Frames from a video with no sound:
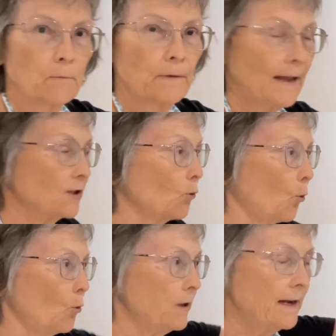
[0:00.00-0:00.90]
that's
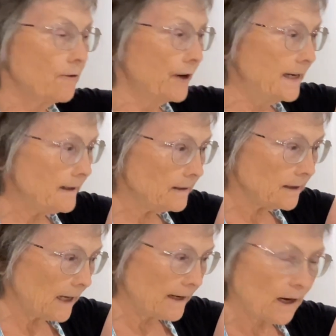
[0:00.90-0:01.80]
all the
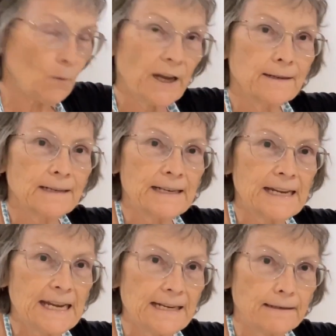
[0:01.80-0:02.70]
ingredients, and now we're going to
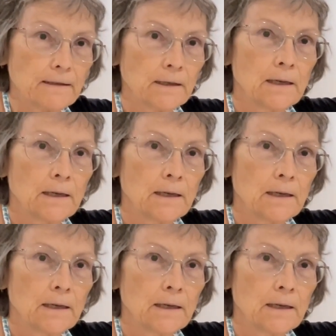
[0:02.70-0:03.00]
knead it